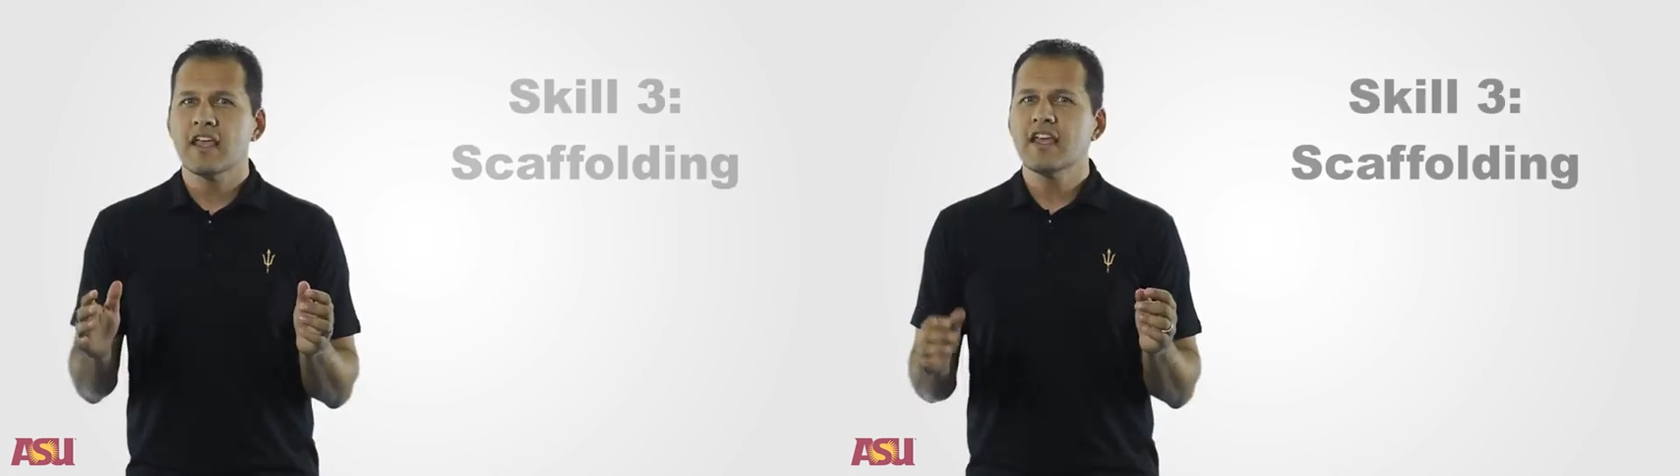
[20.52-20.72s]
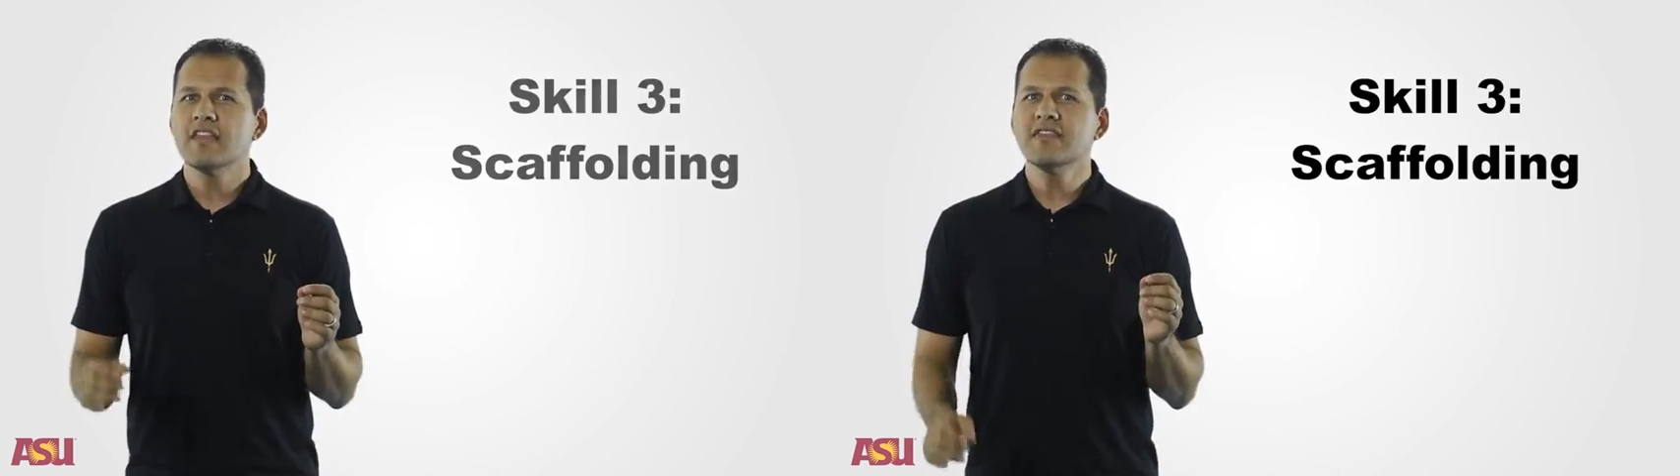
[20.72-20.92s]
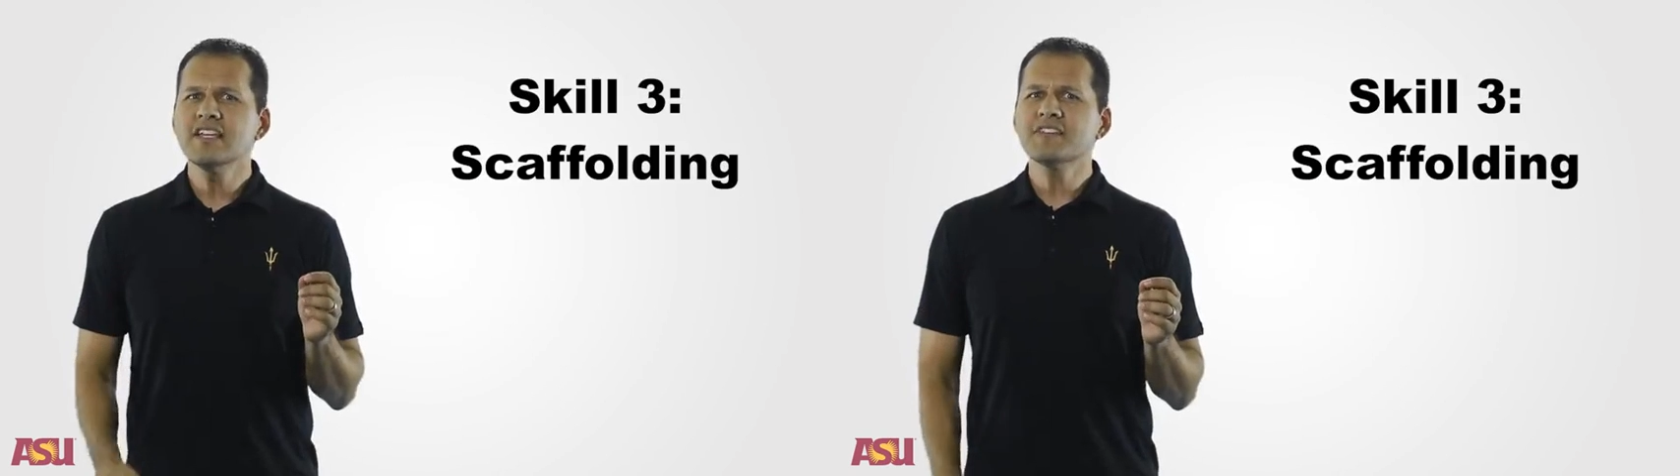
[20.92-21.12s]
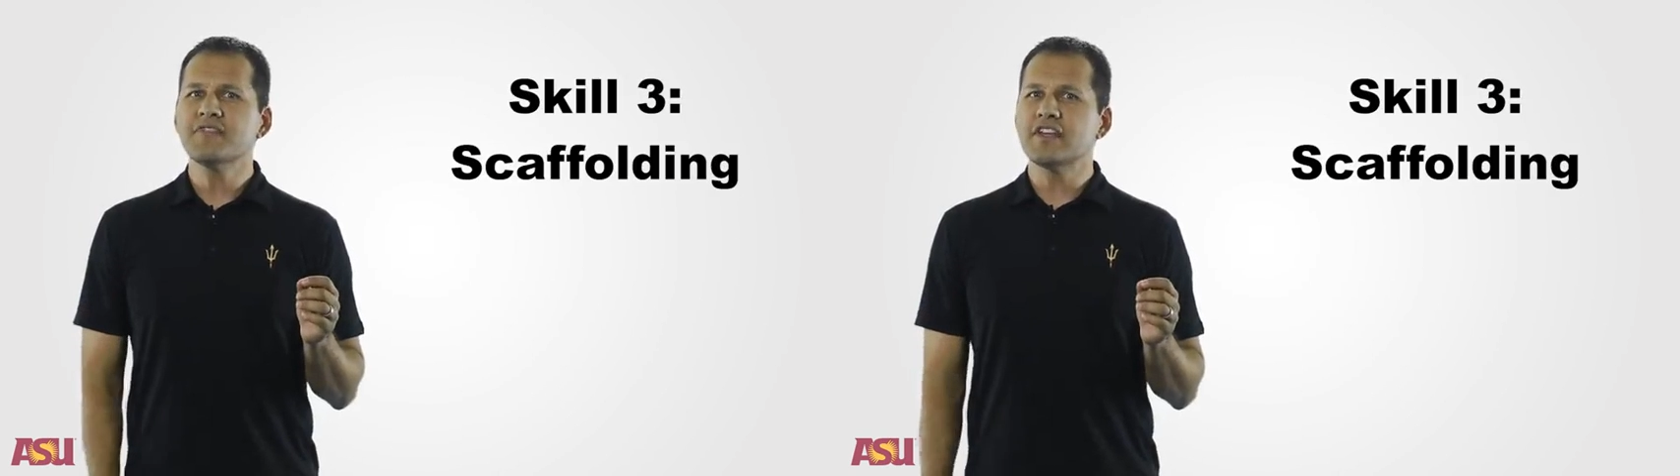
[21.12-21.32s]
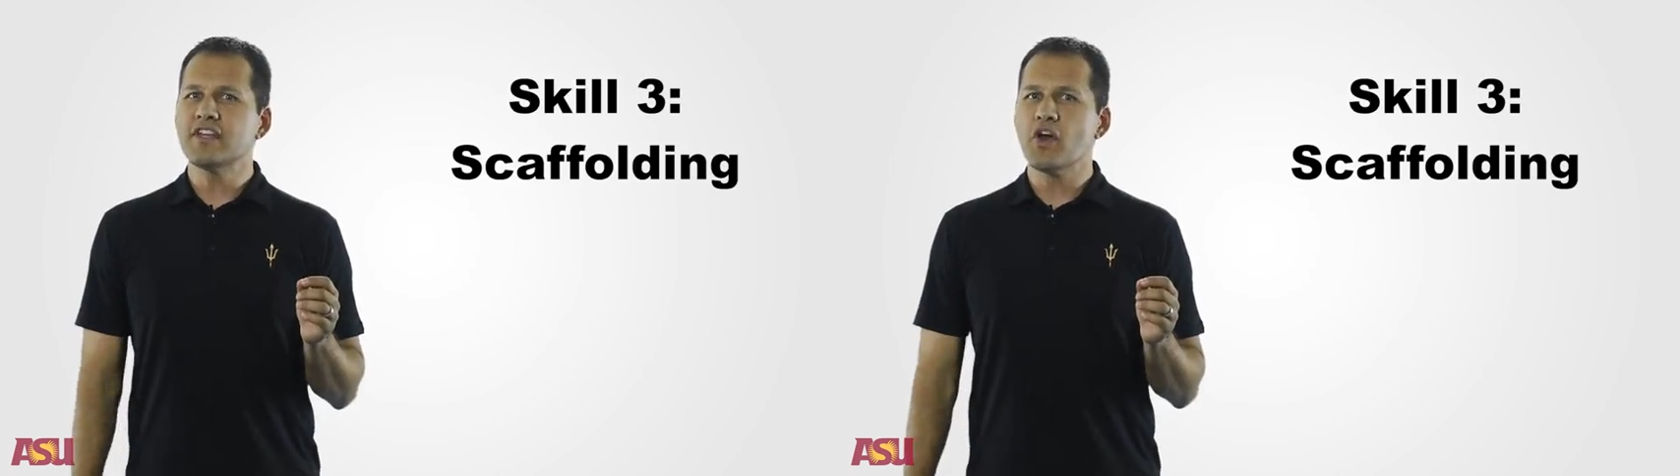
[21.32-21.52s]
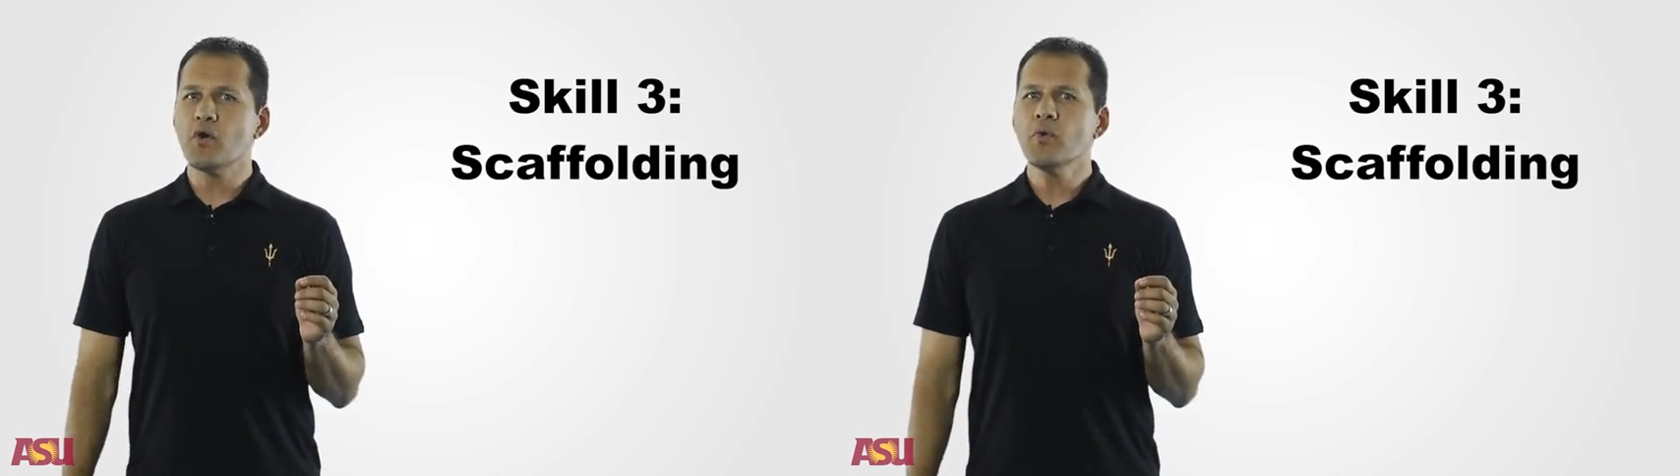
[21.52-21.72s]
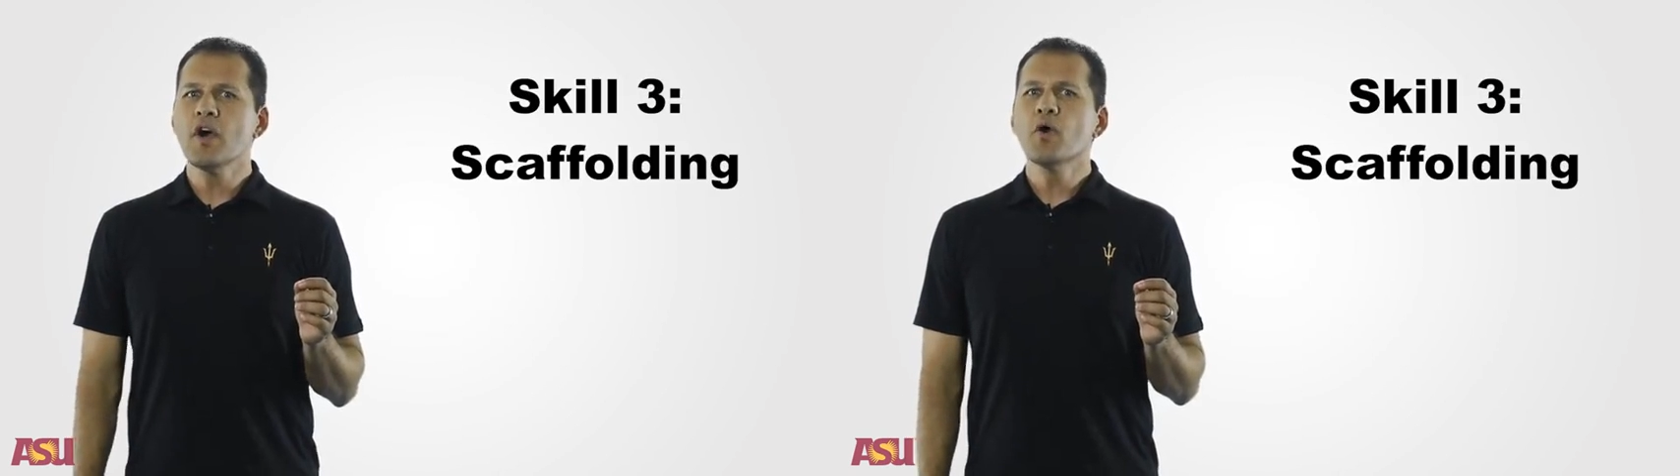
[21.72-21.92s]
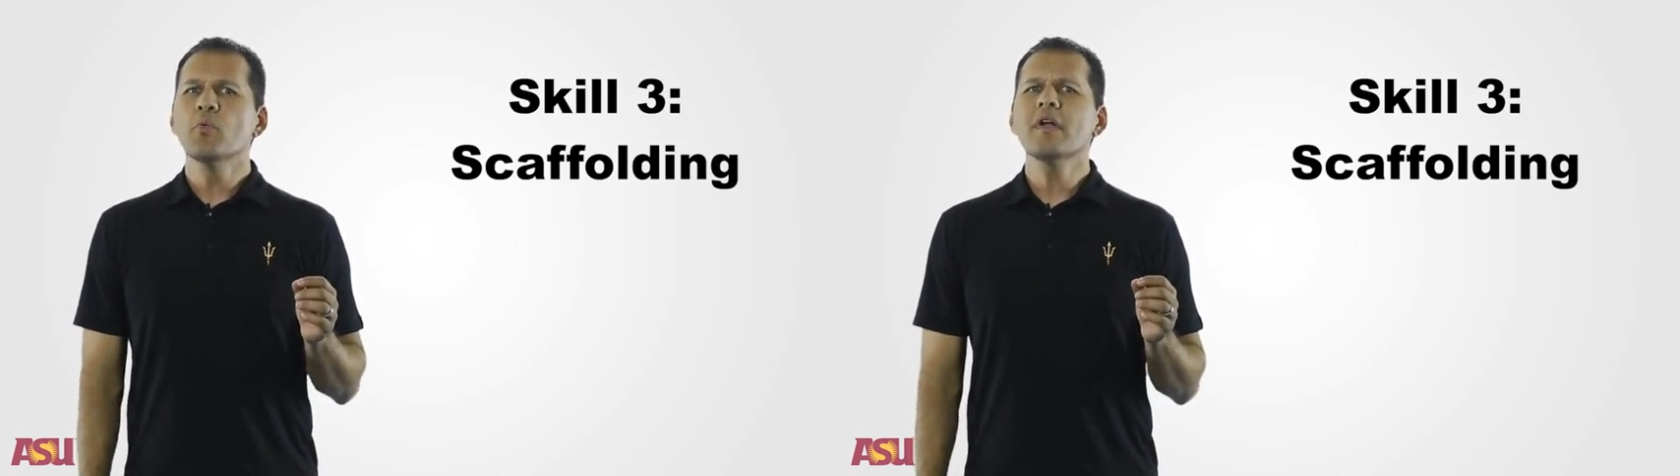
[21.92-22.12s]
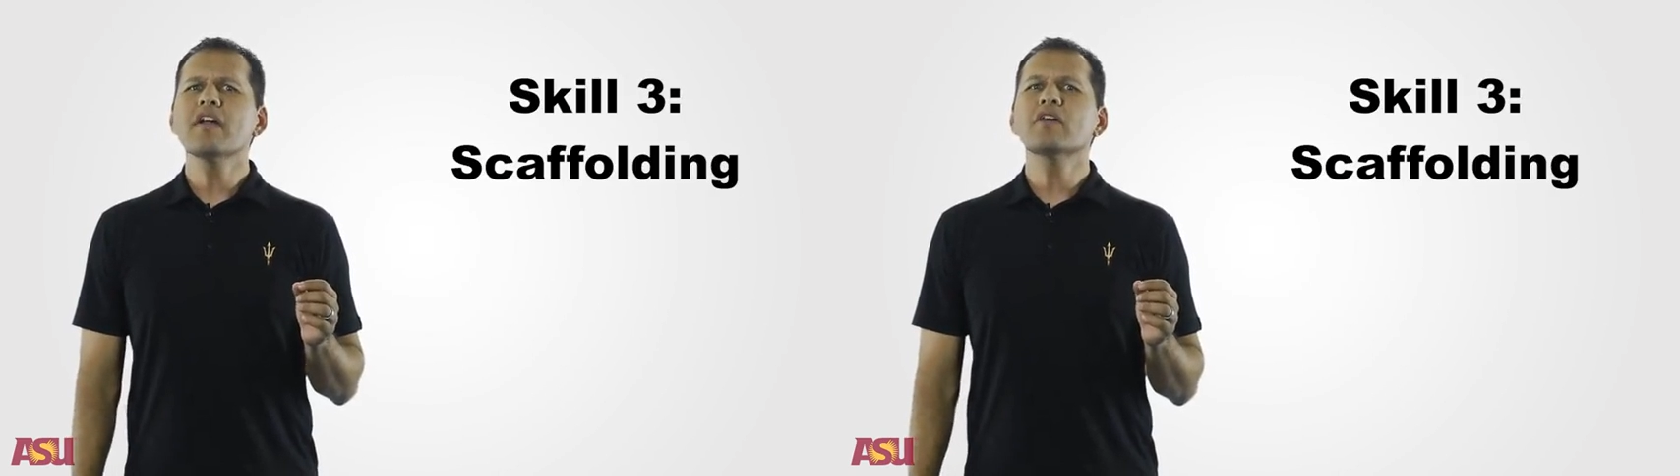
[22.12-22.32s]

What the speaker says: In this video, we are